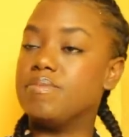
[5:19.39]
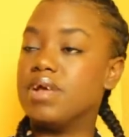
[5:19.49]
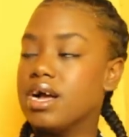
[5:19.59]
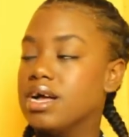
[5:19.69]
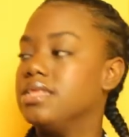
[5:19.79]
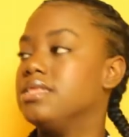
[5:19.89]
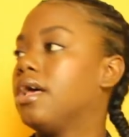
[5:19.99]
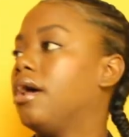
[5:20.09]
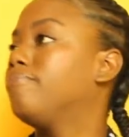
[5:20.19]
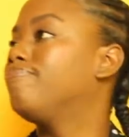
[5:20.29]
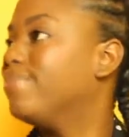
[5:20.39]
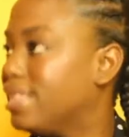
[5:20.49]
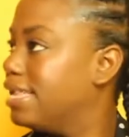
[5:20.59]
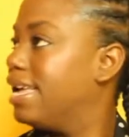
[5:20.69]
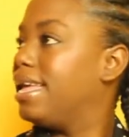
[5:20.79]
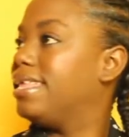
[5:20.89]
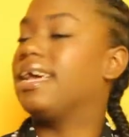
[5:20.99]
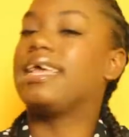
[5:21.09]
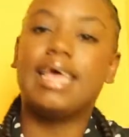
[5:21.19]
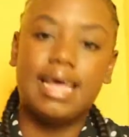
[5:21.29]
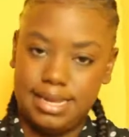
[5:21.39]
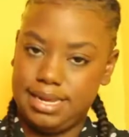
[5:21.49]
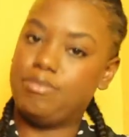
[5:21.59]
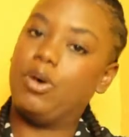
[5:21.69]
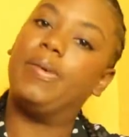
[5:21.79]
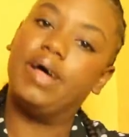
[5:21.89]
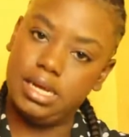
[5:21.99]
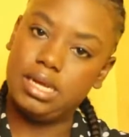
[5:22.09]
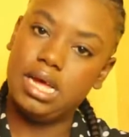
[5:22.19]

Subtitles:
because your girl need more money.